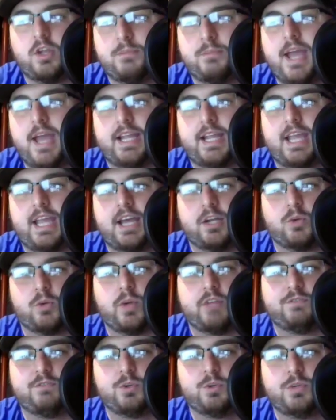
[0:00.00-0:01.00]
Mack had a
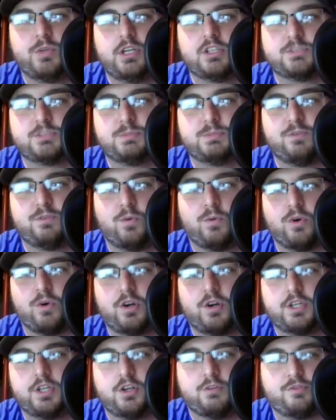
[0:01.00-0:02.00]
great few years
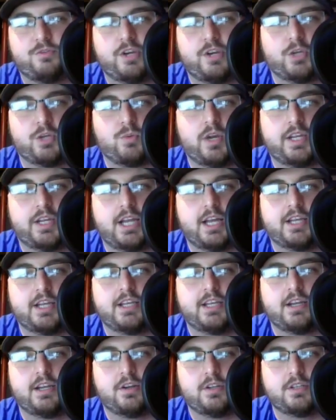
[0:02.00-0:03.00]
before Frank Reich got in
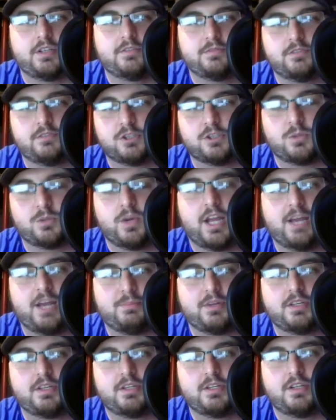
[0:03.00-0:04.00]
there, and look what
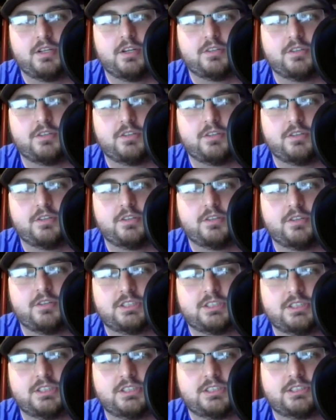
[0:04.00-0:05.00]
happened.
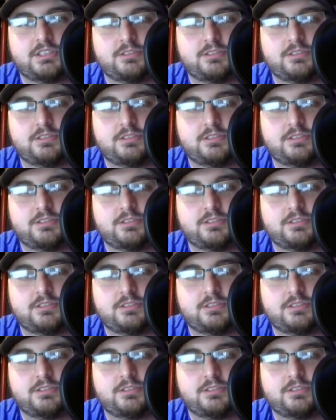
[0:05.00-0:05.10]
Just